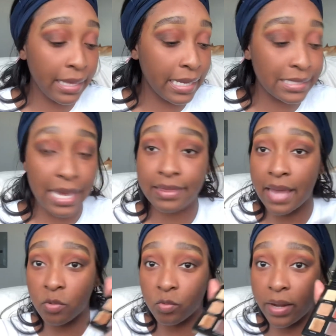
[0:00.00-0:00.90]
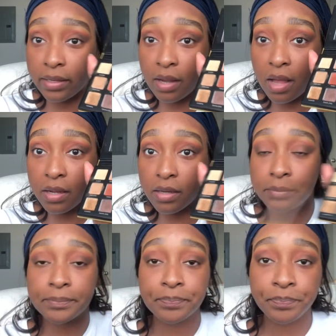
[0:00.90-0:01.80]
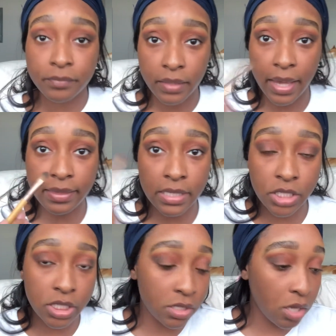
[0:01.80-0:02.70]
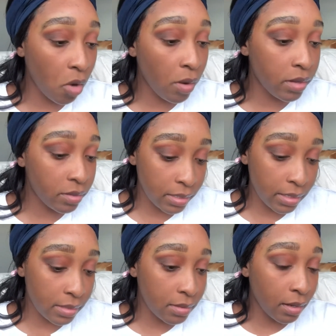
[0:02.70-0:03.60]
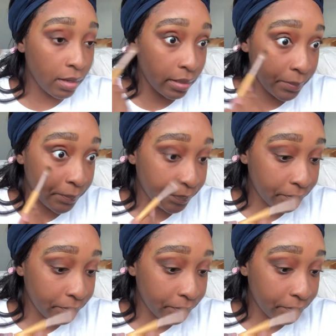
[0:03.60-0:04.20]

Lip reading: and take that red color and then just go underneath the